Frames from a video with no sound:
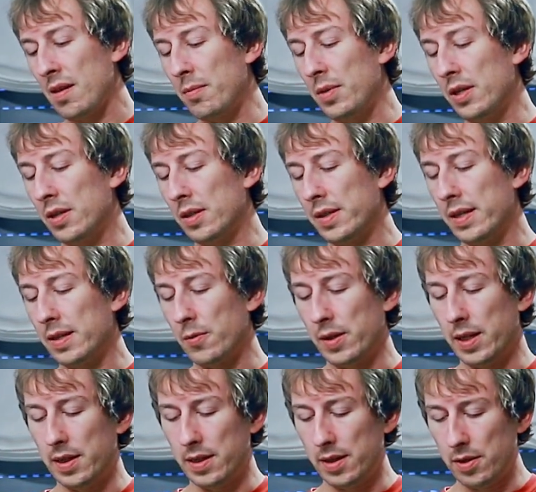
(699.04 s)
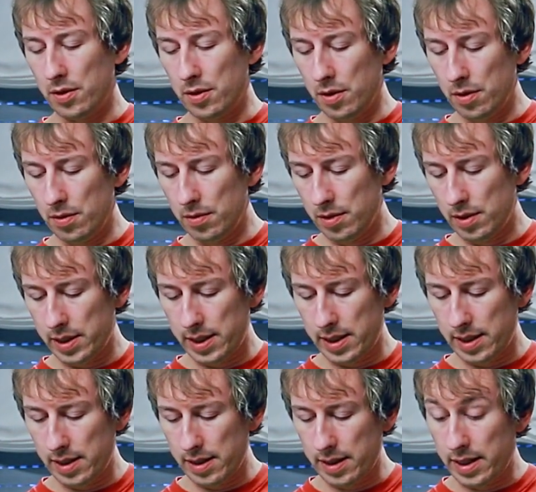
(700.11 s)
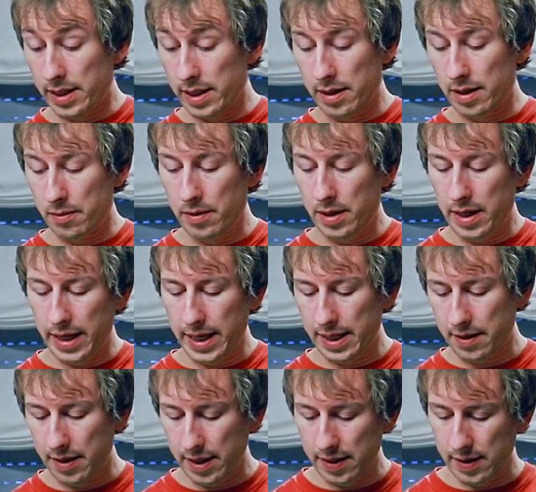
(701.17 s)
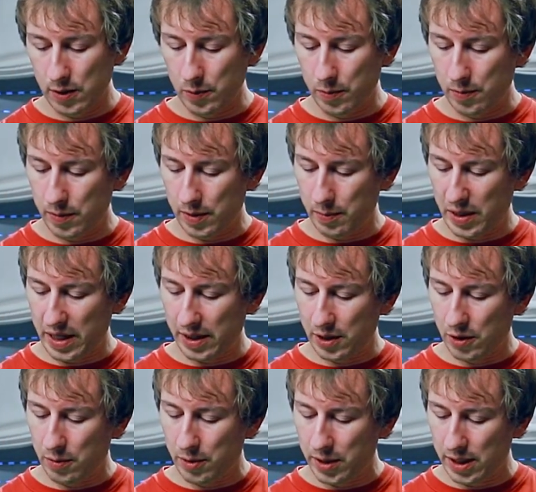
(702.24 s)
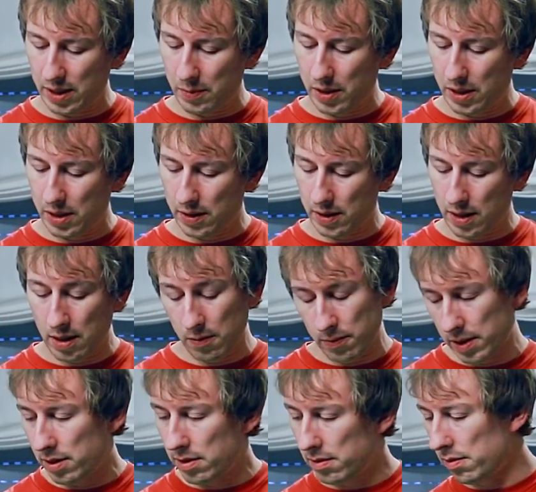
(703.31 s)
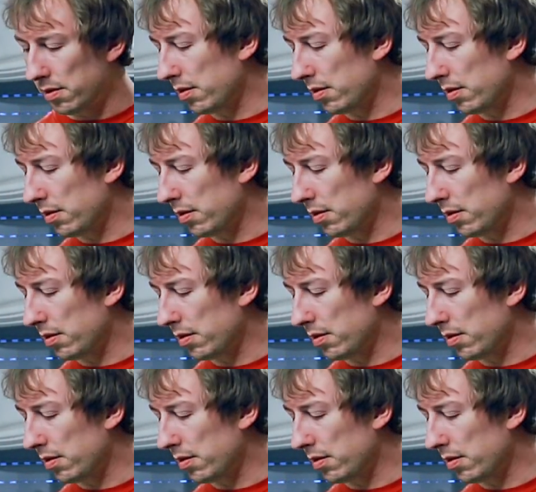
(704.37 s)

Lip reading: because that's what they tell you to do. And I really hate these package openings because, well,